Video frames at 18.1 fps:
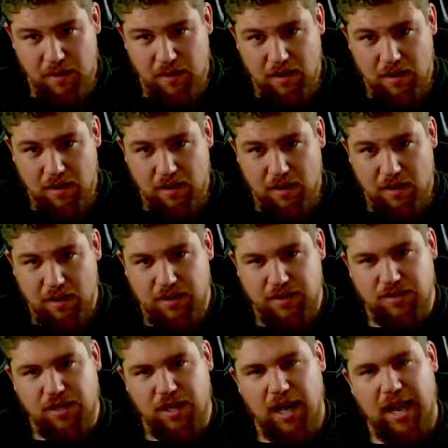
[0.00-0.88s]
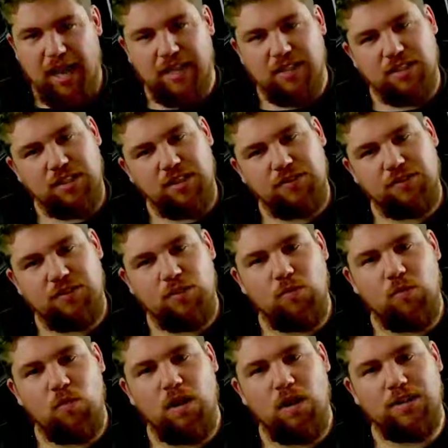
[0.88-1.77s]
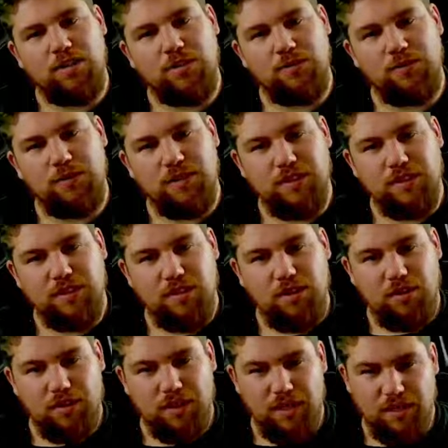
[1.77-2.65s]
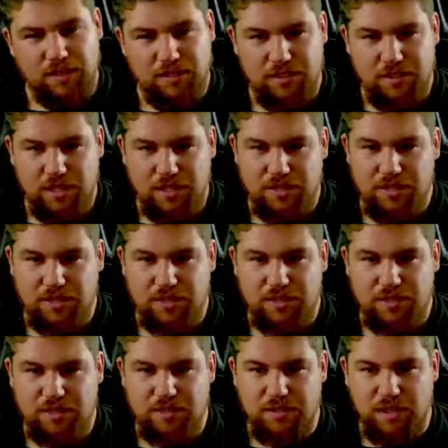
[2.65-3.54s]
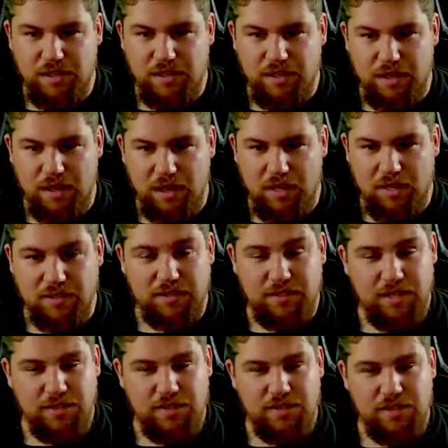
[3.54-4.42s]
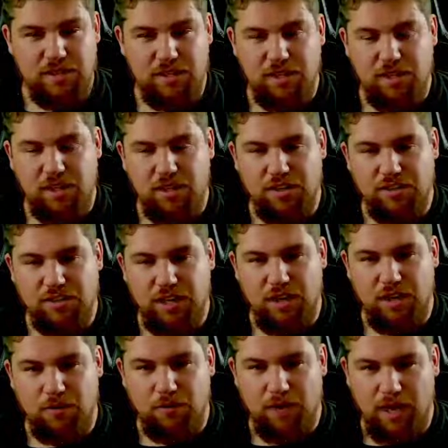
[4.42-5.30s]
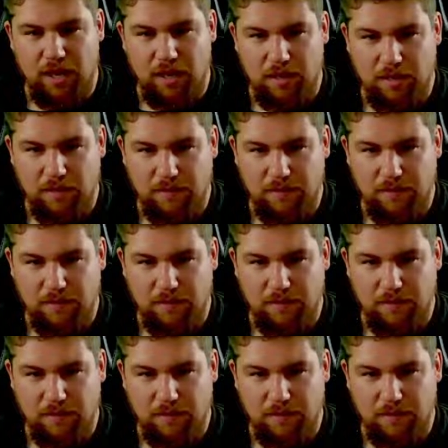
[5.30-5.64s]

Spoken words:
It's going to ask you if you want to install the extension, and you're going to say OK.